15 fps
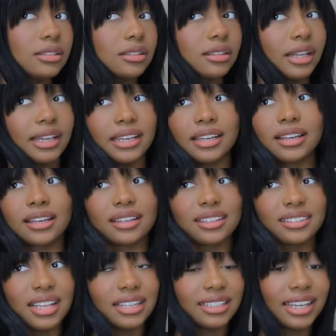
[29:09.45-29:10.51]
Like,
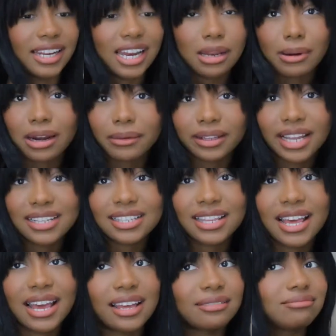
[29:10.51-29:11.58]
can anybody relate to
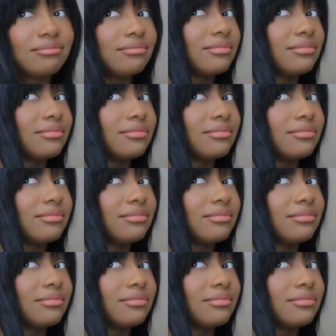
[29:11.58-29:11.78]
that?